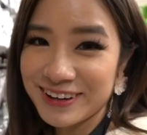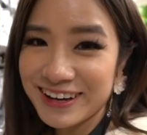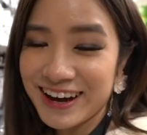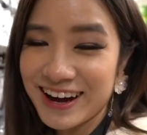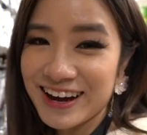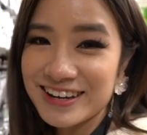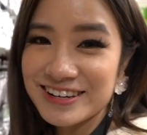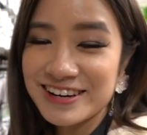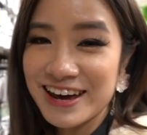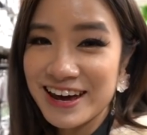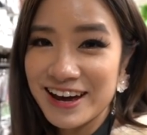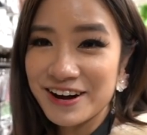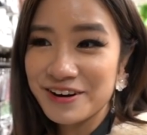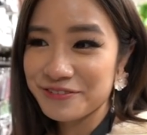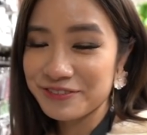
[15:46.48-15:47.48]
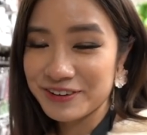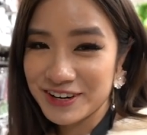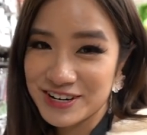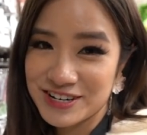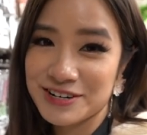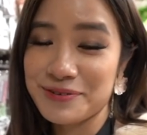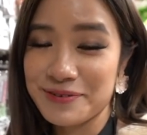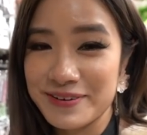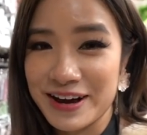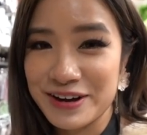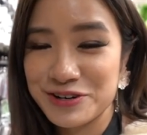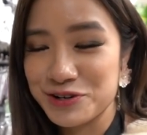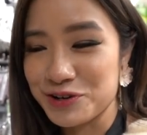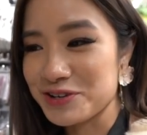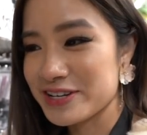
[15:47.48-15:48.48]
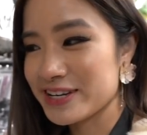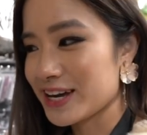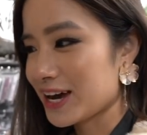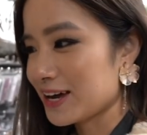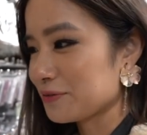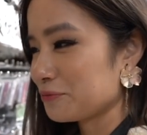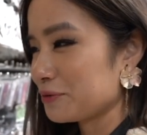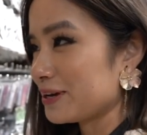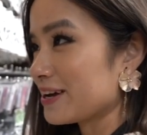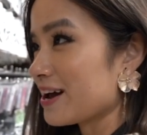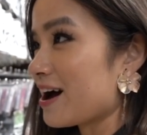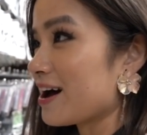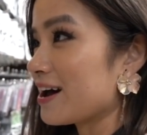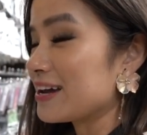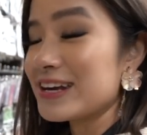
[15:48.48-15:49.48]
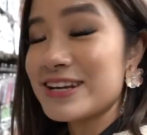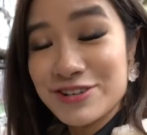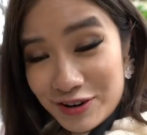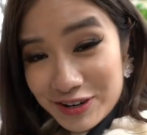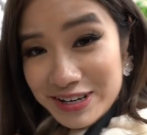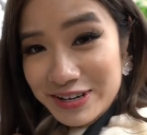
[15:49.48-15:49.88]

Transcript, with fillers: We are now finished with our shooting and we are in Don